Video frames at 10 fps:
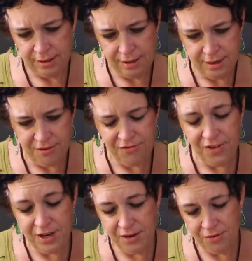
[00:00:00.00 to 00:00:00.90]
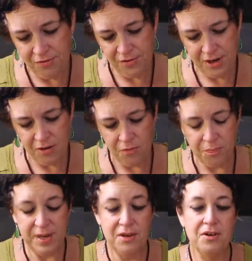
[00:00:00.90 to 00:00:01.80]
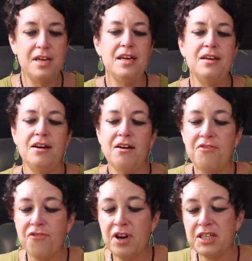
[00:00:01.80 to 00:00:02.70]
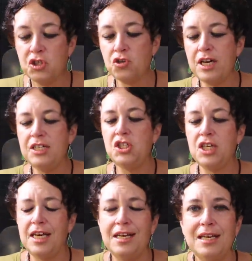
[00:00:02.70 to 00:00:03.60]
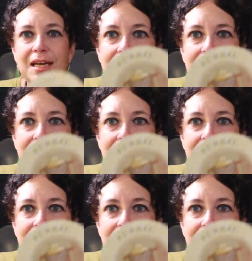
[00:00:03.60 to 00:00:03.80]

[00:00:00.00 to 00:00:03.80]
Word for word: Uh, funnel, funnel, period of frustration,